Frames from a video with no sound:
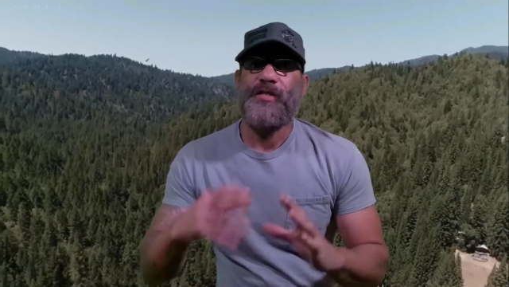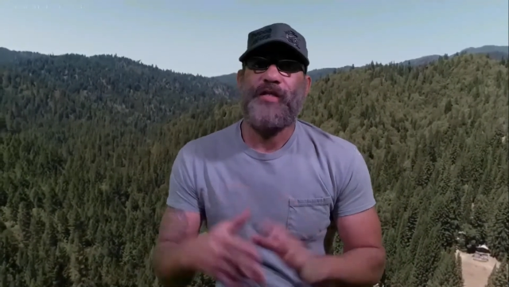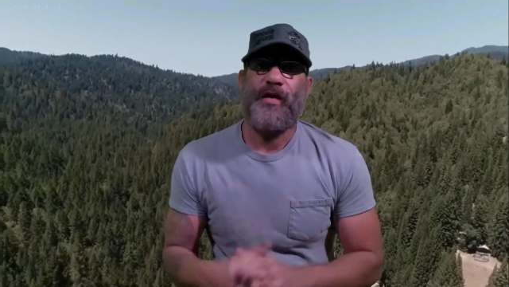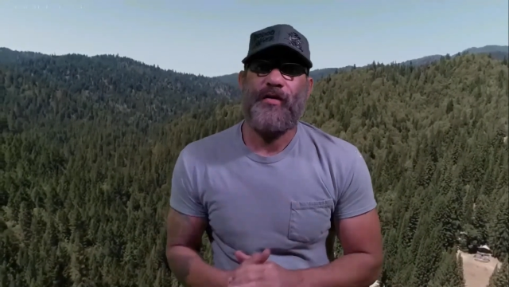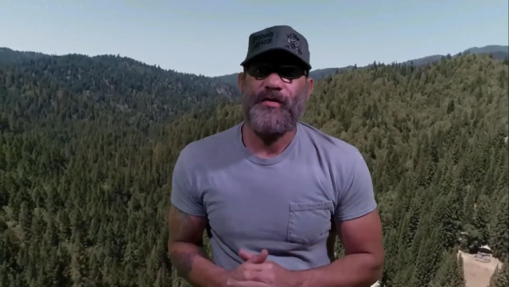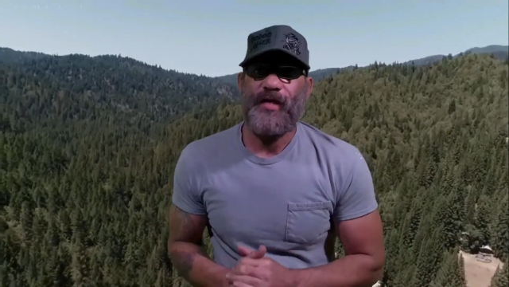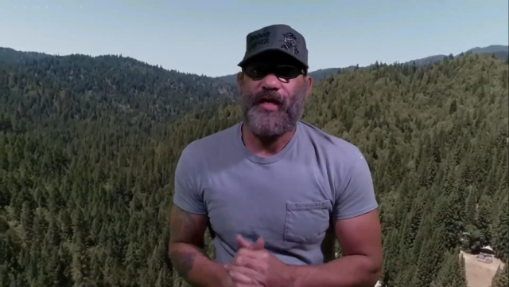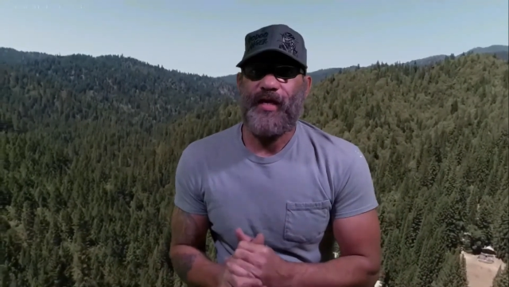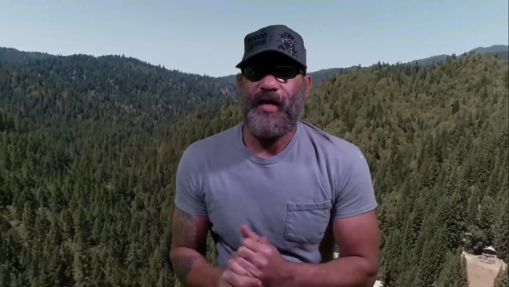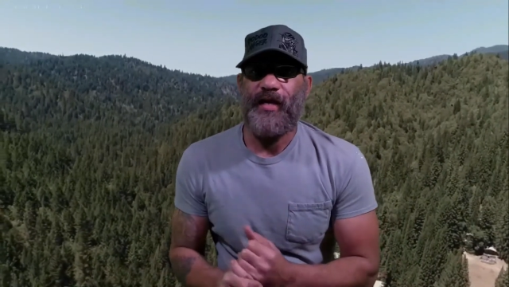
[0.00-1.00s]
this channel
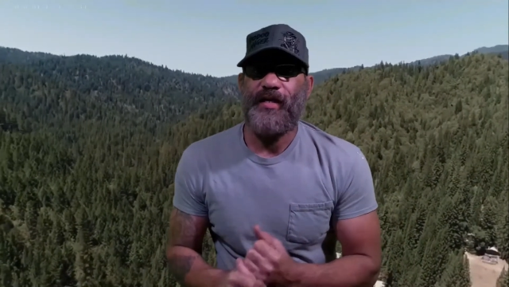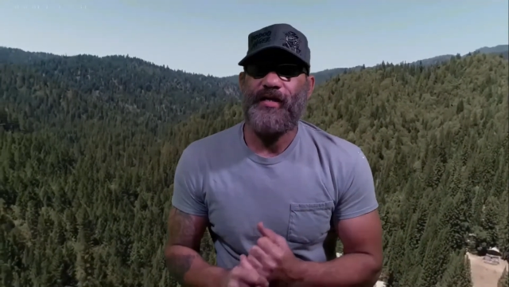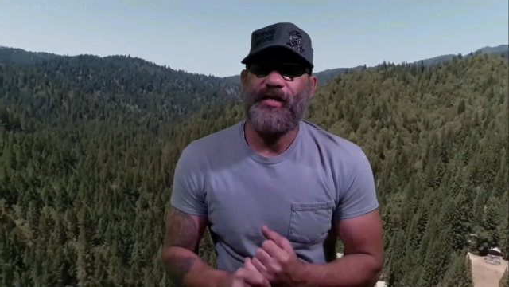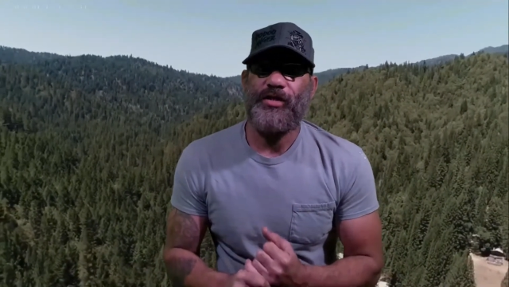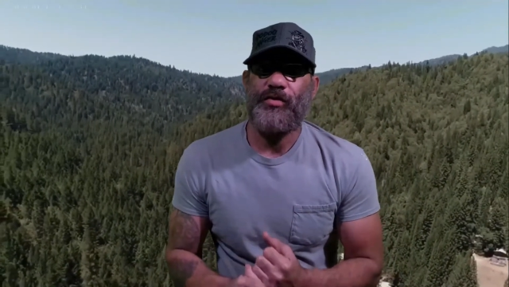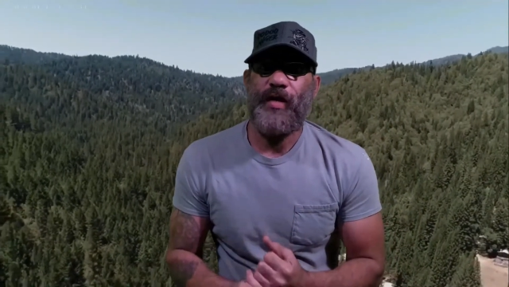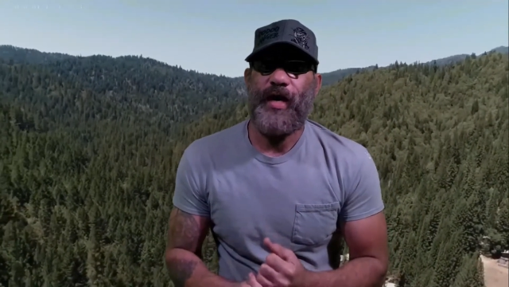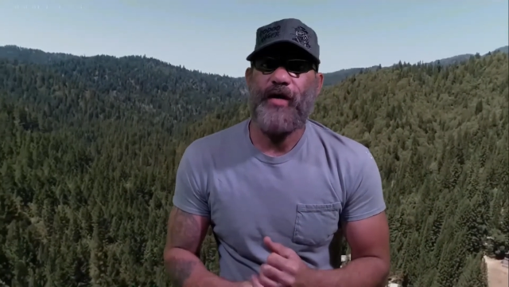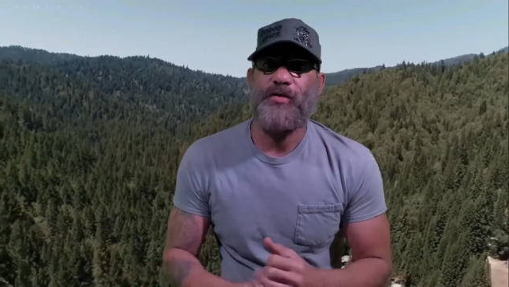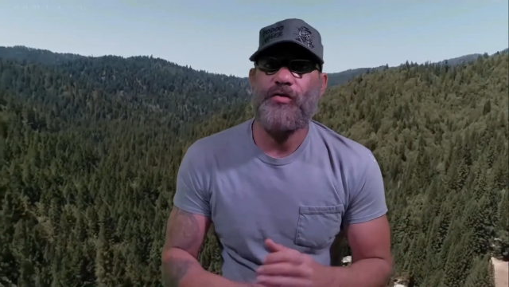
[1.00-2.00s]
is dedicated to
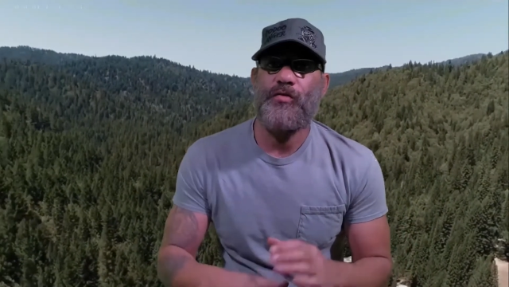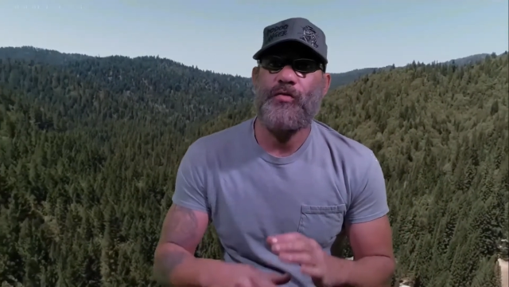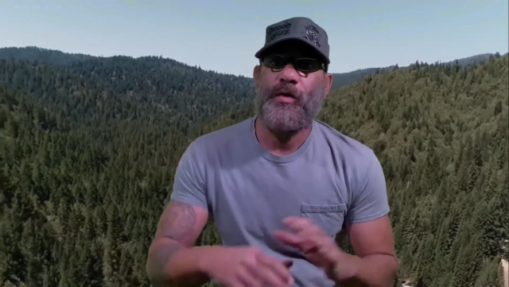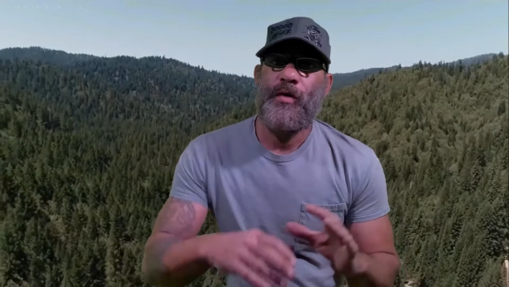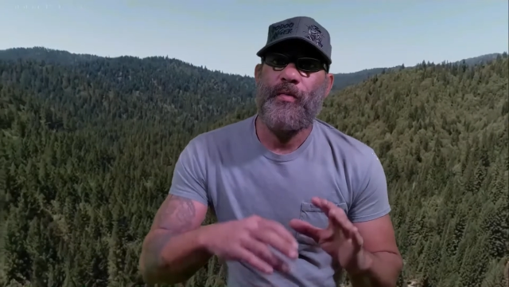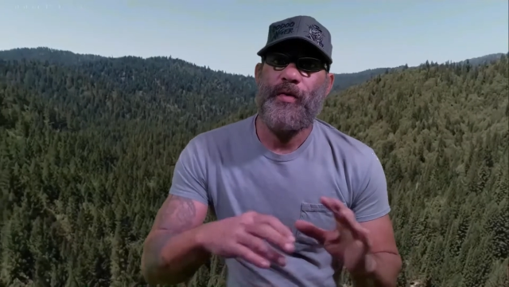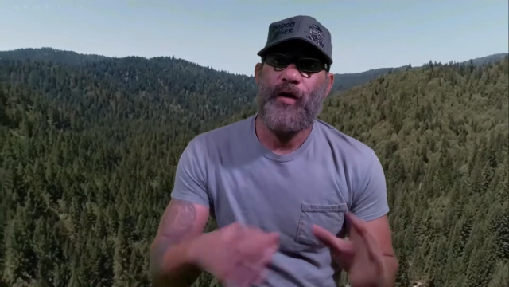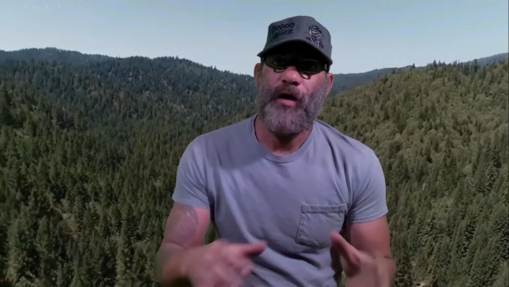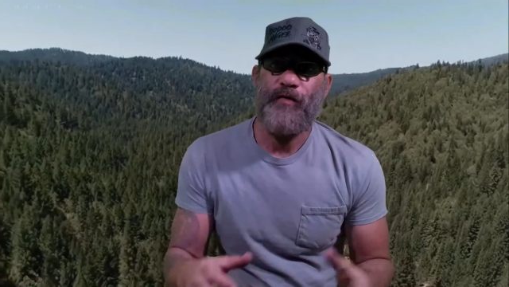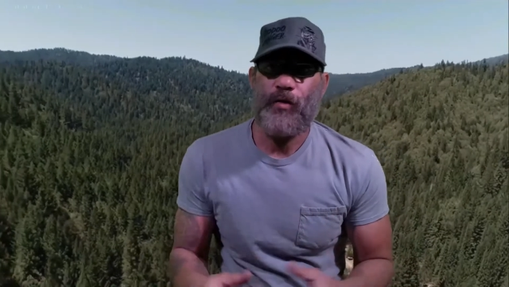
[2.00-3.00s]
teaching you how to
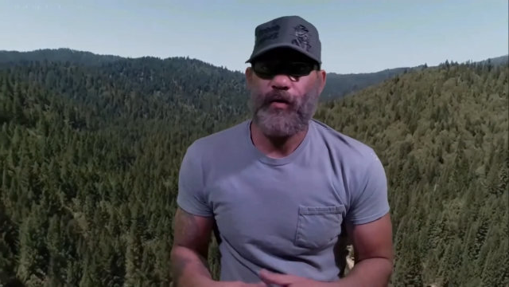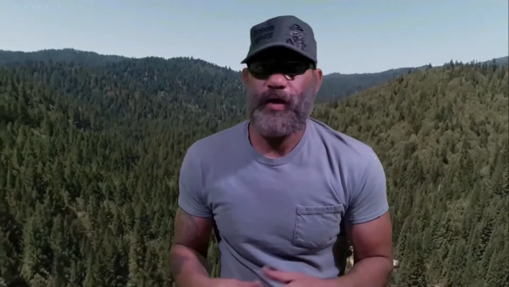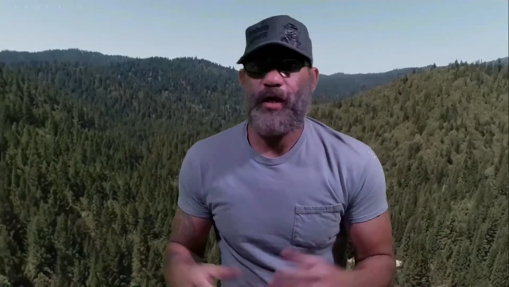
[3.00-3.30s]
be off the